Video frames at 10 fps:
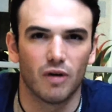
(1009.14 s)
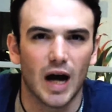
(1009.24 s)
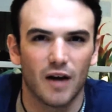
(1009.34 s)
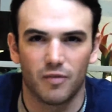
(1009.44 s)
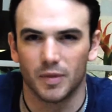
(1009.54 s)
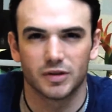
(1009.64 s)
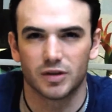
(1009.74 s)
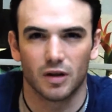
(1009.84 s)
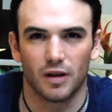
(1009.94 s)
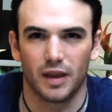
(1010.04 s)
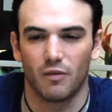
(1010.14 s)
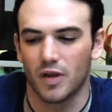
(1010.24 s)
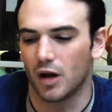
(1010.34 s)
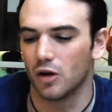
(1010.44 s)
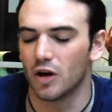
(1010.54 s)
derived from a certain thing,
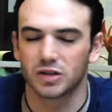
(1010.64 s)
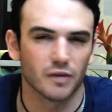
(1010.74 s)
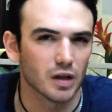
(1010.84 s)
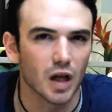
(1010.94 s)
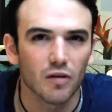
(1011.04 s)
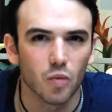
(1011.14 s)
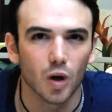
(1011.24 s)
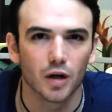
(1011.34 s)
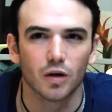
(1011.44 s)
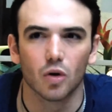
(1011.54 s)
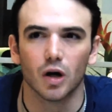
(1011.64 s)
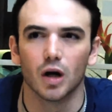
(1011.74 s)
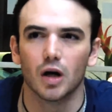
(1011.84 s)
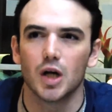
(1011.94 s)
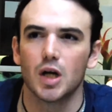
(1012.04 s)
whether a loss of a loved one,
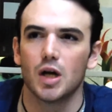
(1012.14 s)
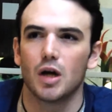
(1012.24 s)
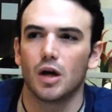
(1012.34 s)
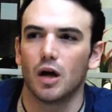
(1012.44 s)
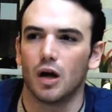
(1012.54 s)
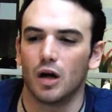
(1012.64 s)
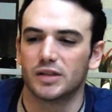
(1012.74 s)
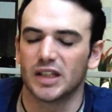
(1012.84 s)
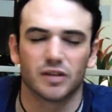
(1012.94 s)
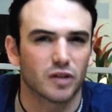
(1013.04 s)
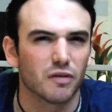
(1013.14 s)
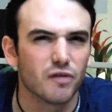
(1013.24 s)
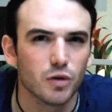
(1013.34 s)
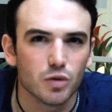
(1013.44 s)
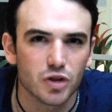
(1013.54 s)
or a sense of
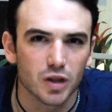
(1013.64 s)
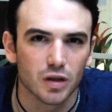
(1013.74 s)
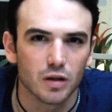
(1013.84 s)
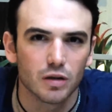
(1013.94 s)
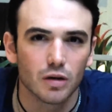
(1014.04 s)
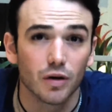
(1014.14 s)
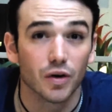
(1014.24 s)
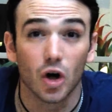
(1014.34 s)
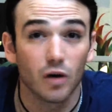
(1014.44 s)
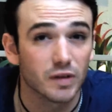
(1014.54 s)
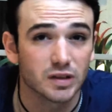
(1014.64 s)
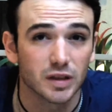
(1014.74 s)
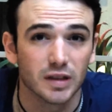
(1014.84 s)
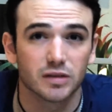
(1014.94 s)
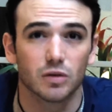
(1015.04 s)
confusion, or
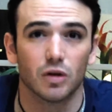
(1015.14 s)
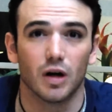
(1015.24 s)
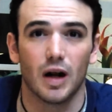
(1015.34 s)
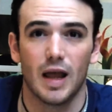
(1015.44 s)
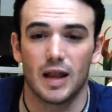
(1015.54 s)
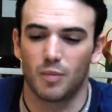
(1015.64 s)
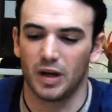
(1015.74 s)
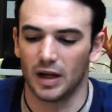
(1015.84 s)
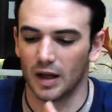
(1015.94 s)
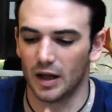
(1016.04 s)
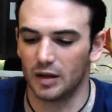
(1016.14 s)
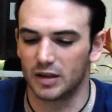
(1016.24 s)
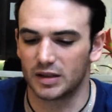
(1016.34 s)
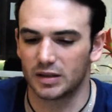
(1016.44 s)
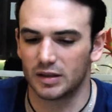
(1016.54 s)
nervousness, and it'd be
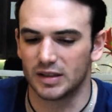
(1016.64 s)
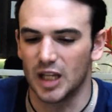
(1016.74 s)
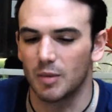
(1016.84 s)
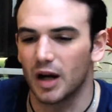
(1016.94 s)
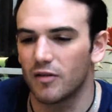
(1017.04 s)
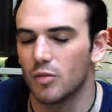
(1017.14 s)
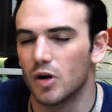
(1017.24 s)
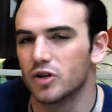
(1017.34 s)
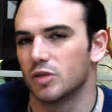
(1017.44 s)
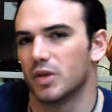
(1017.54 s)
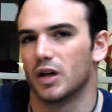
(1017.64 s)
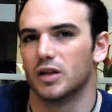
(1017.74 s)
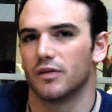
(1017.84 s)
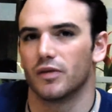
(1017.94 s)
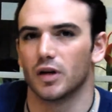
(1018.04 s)
just the same kind of emotion, but in
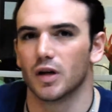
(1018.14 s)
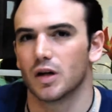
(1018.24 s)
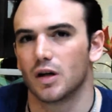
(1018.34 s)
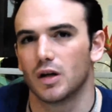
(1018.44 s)
a different